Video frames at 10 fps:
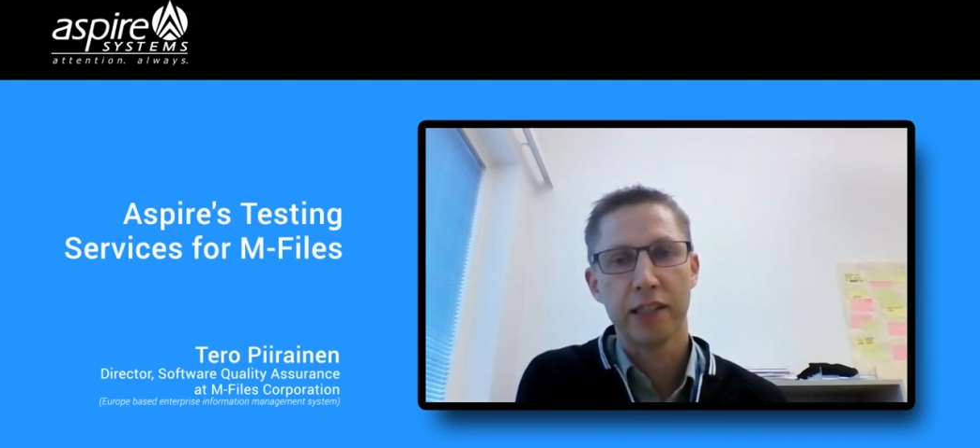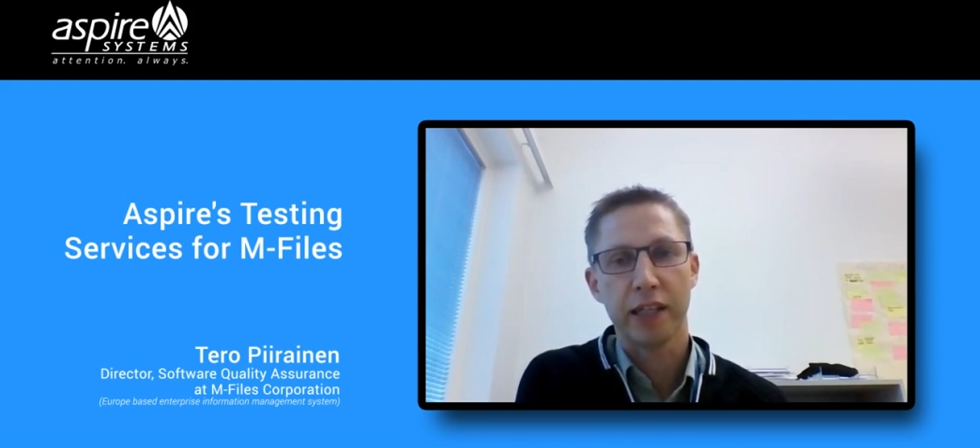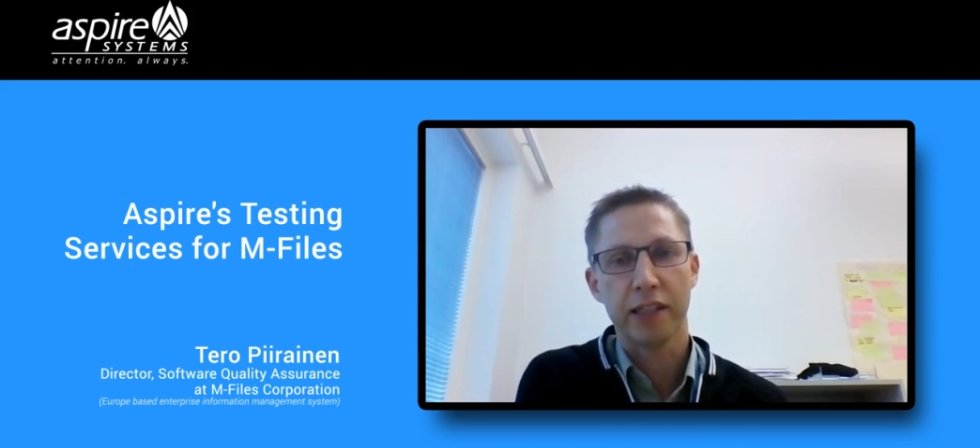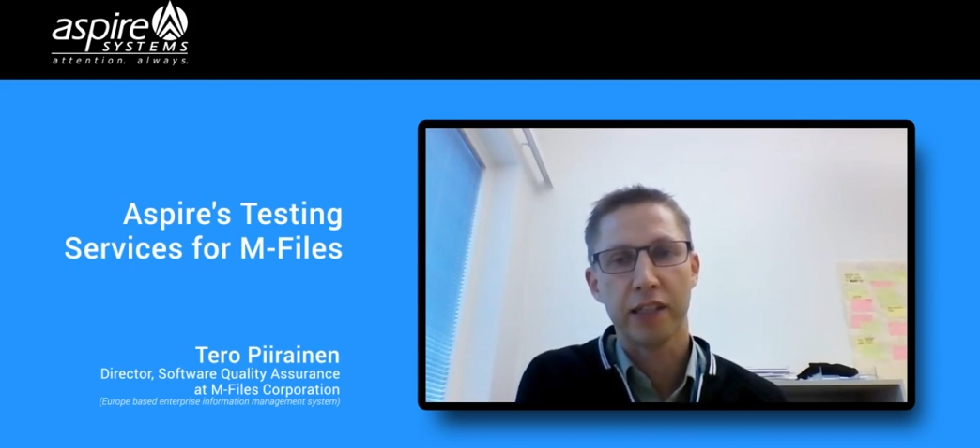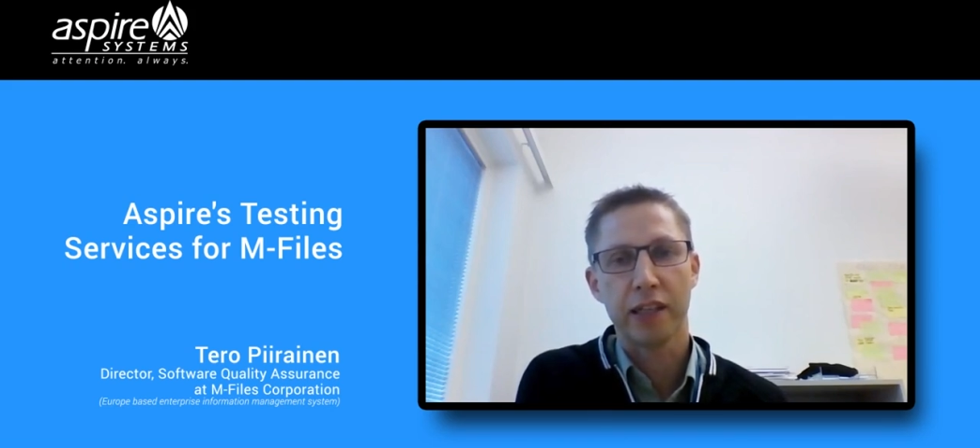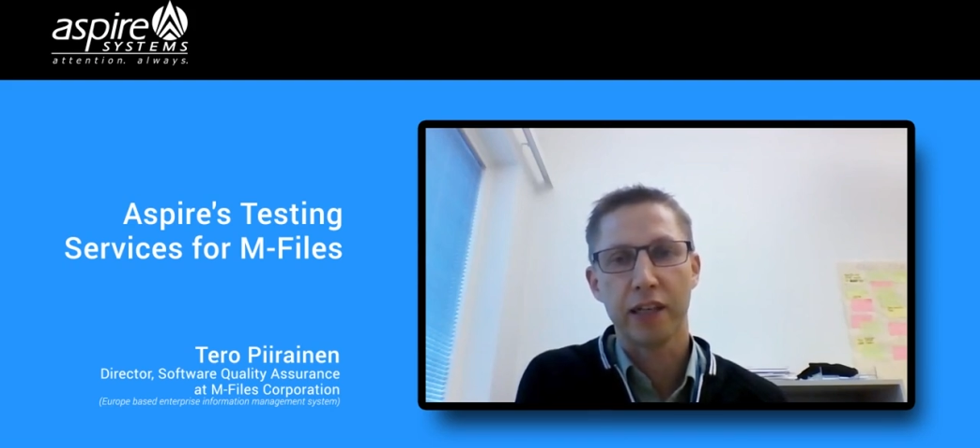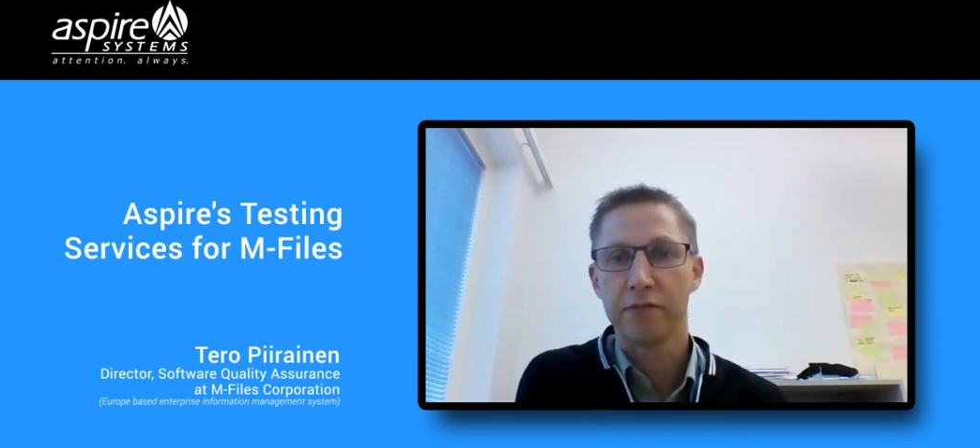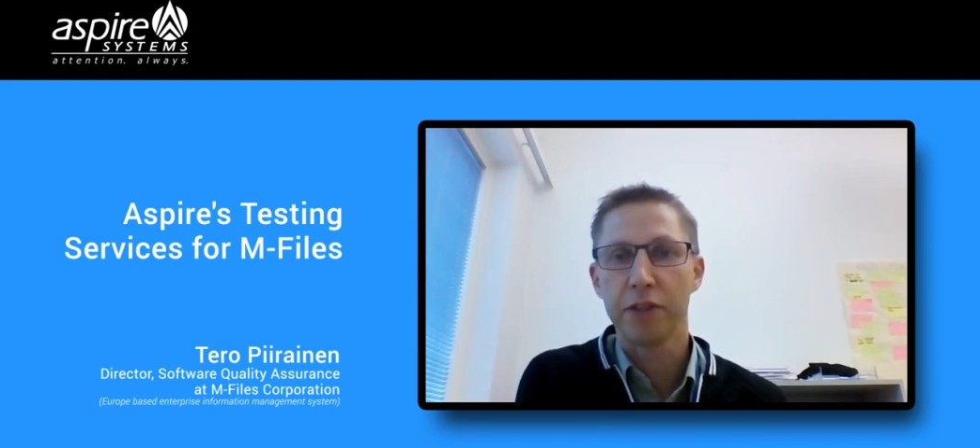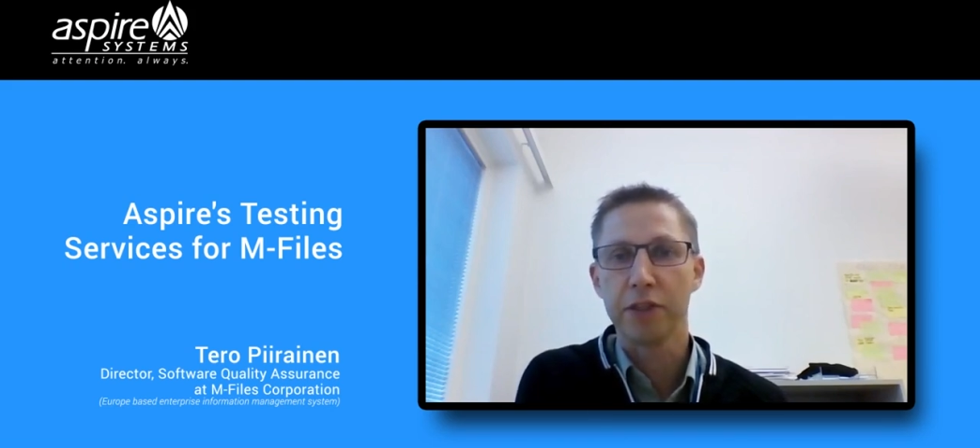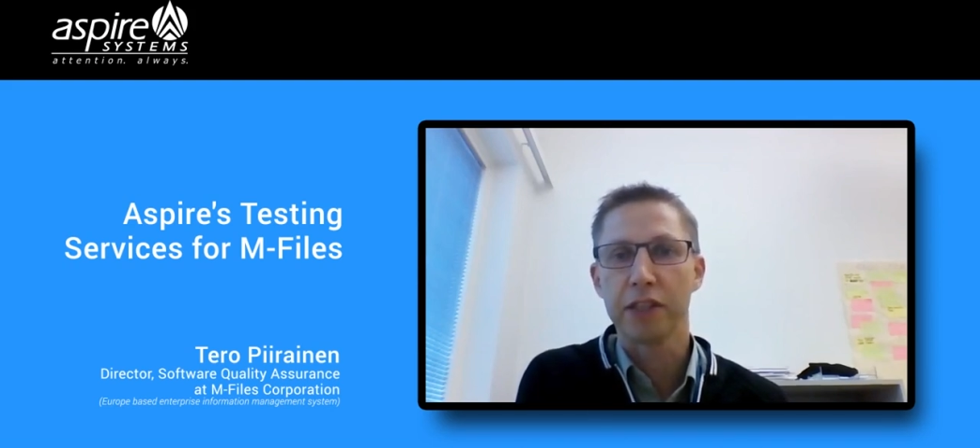that are
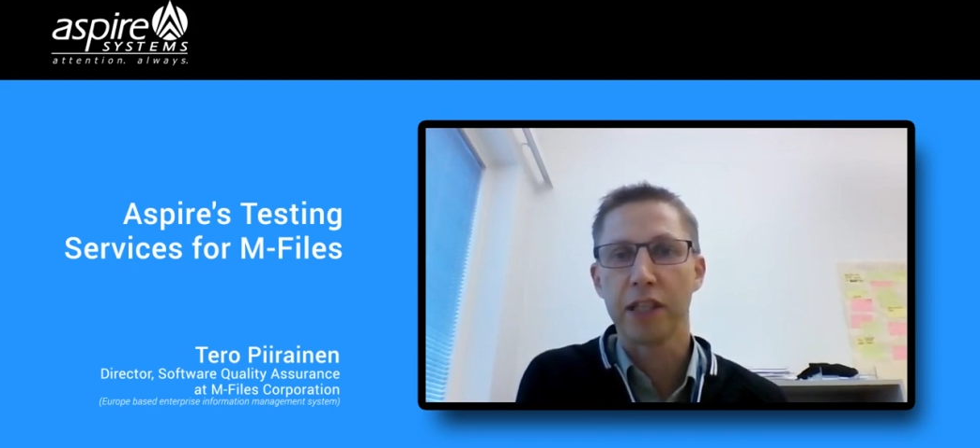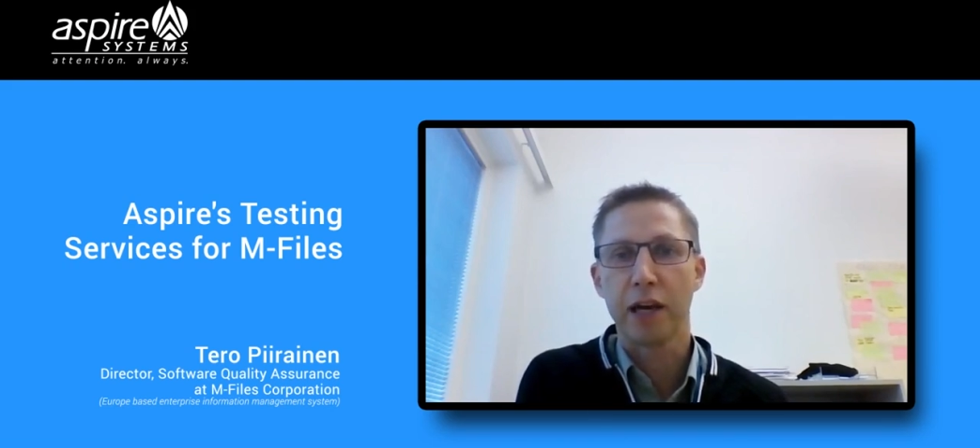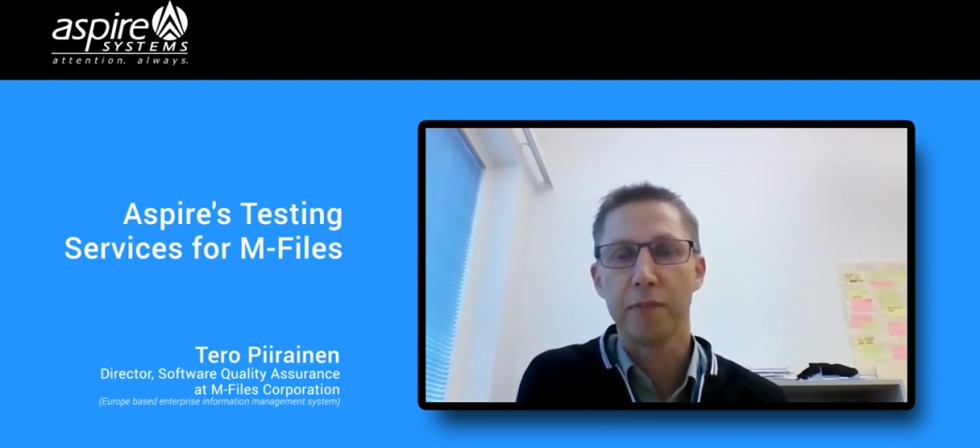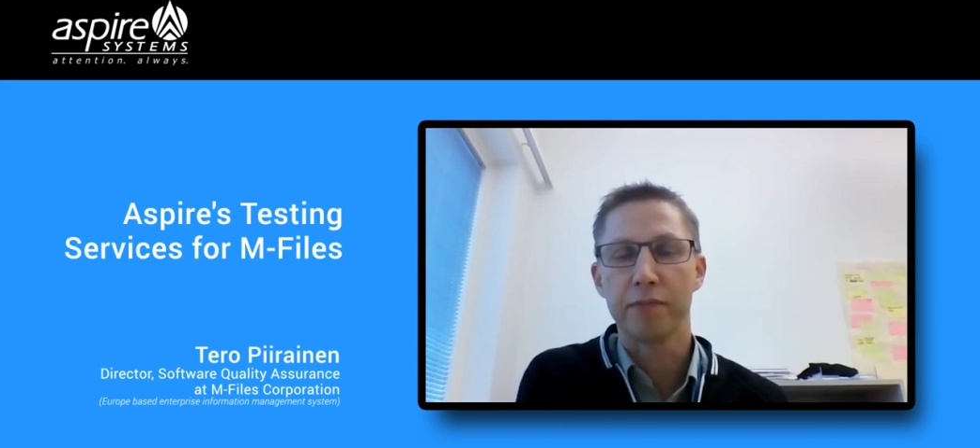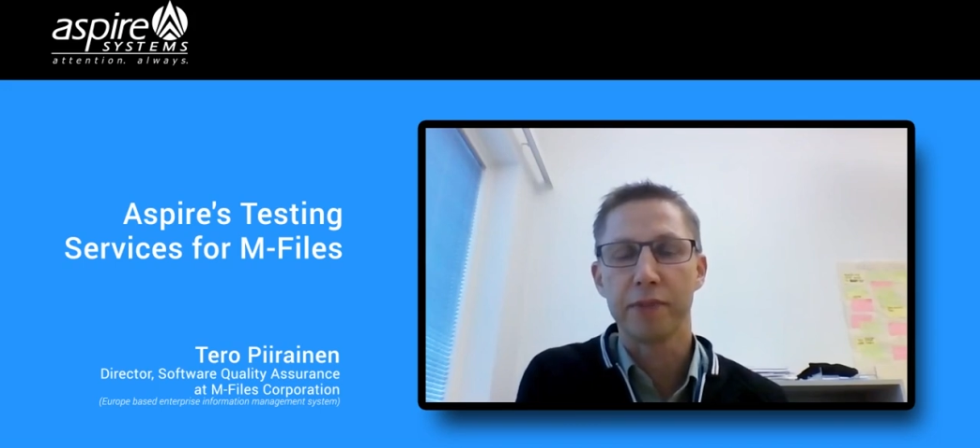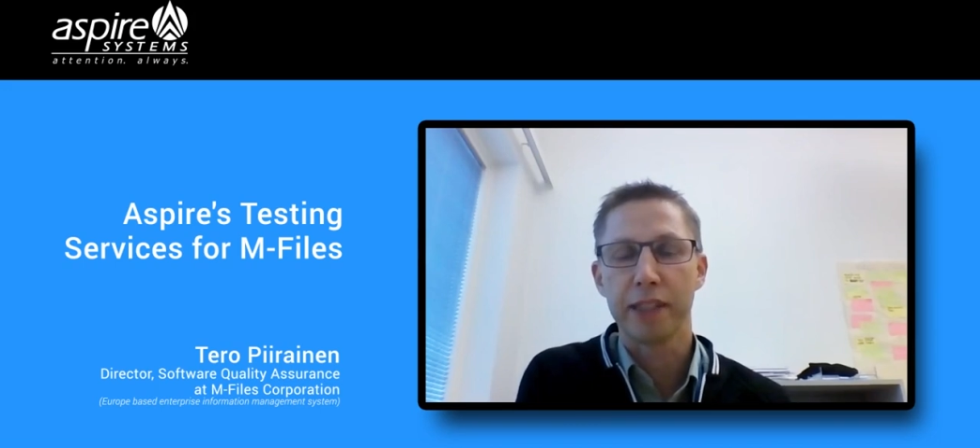first time